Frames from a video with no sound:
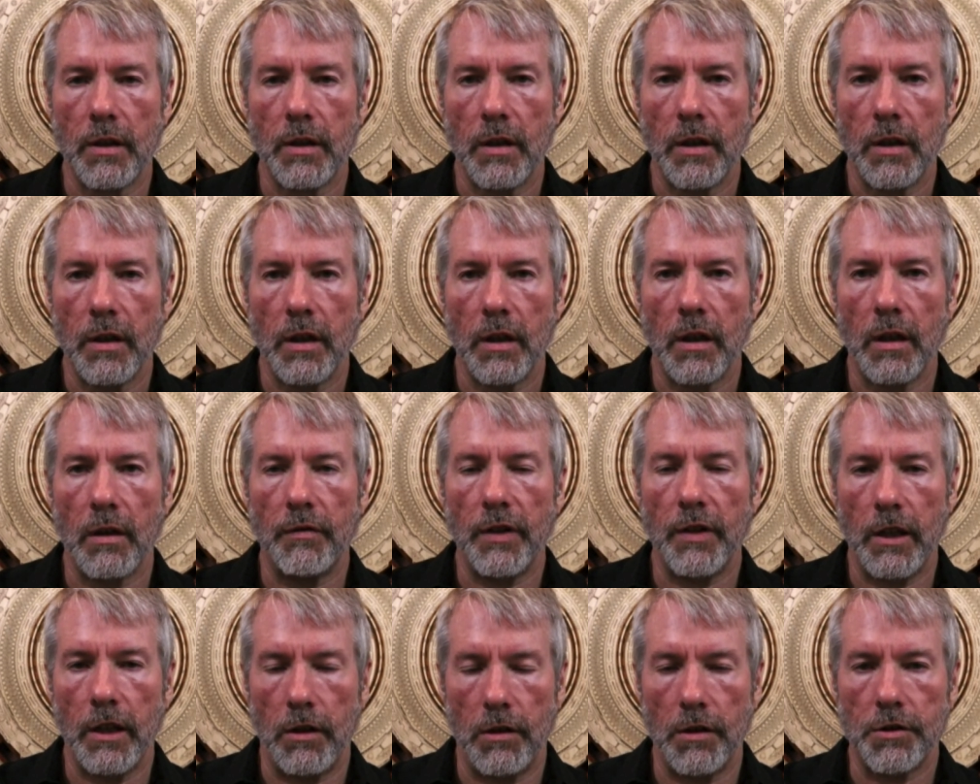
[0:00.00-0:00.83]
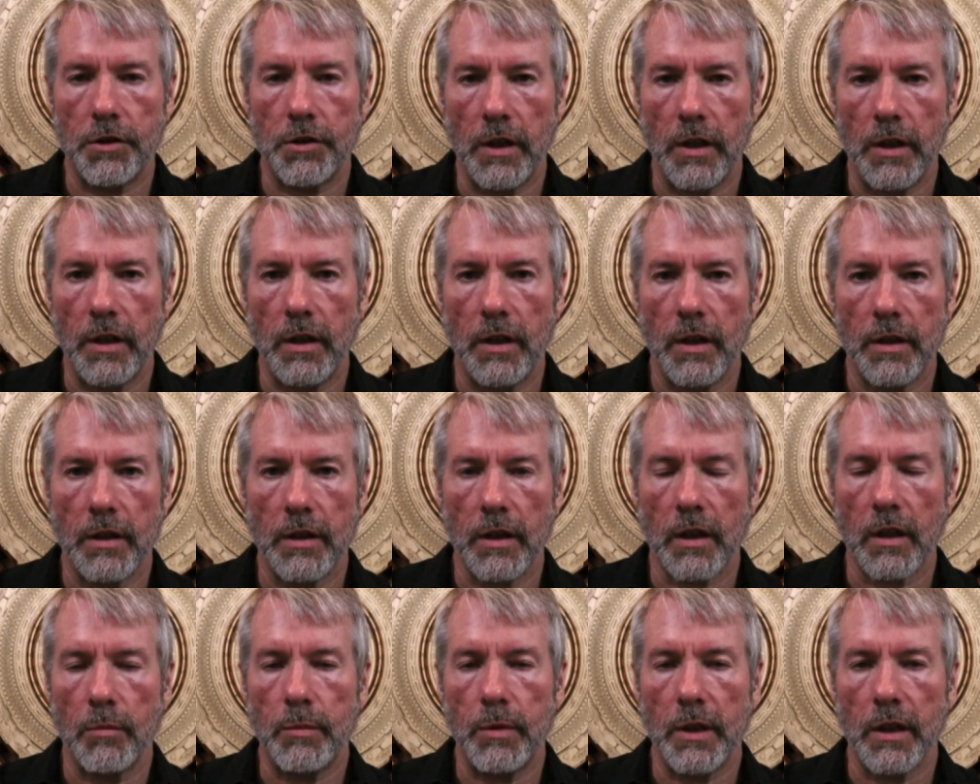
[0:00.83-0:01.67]
of energy
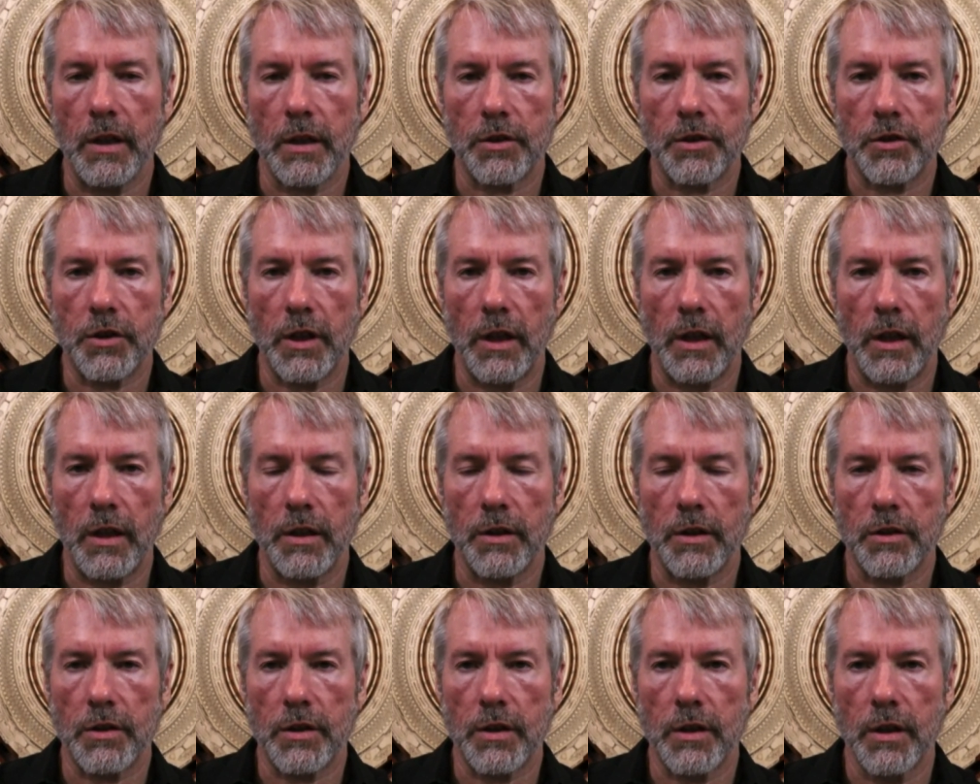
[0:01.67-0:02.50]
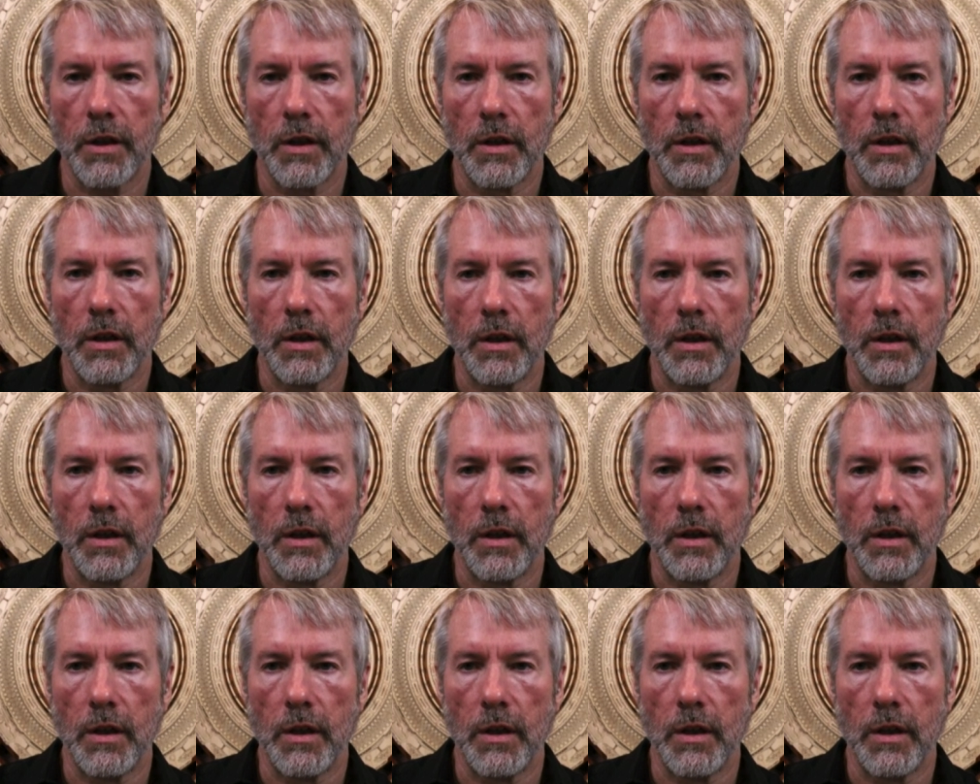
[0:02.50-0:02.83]
that could be exchanged